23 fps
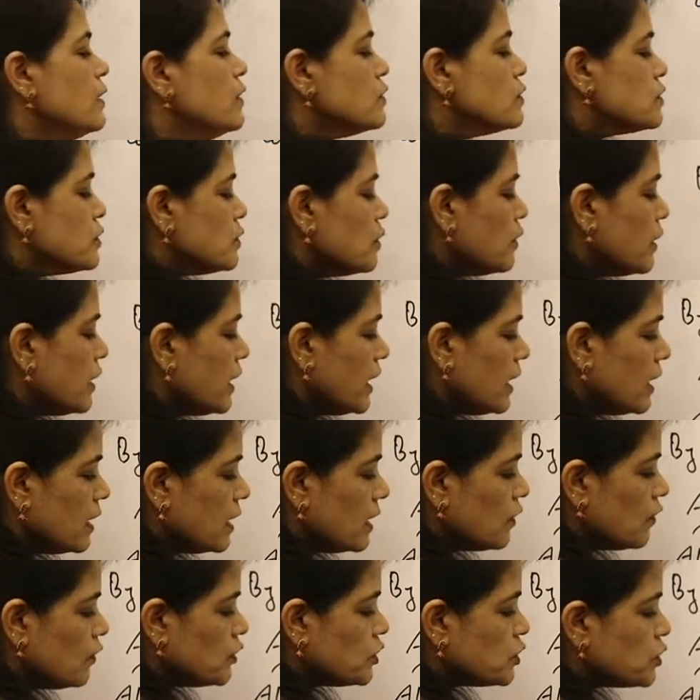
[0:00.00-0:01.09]
So
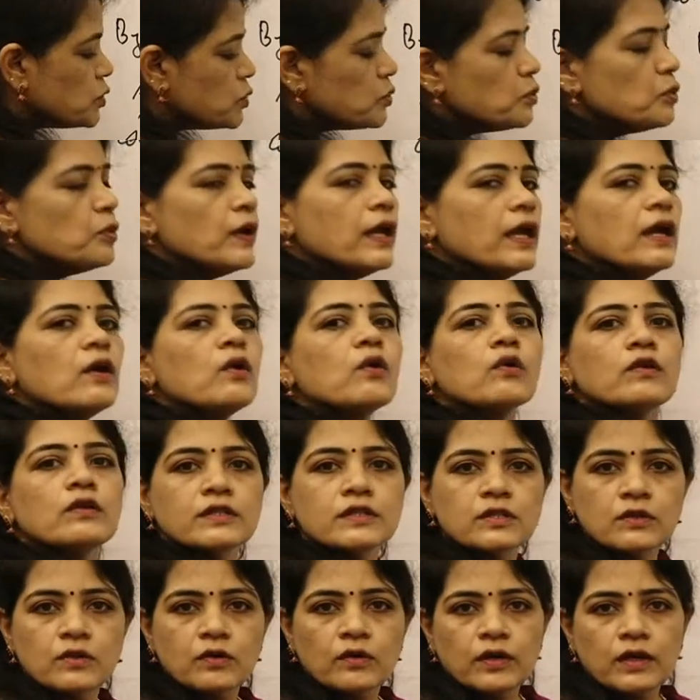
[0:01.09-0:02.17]
here 2a whole
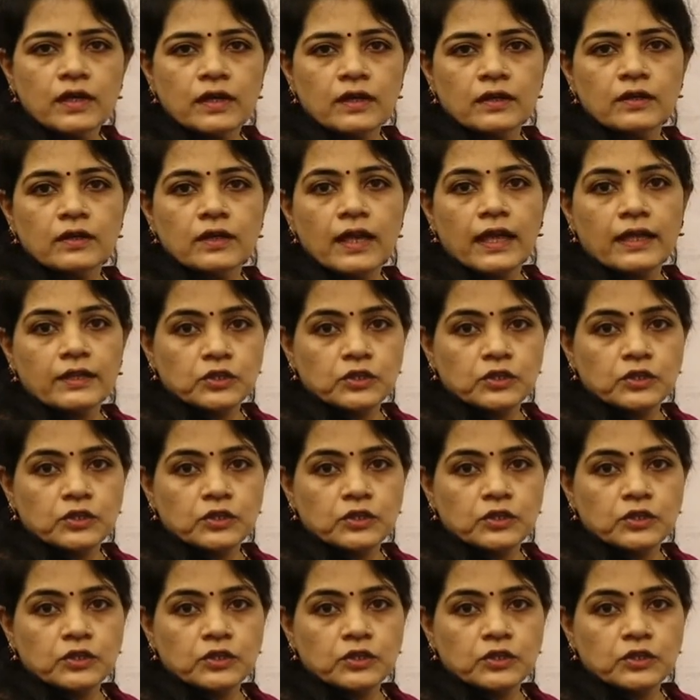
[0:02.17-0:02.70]
square,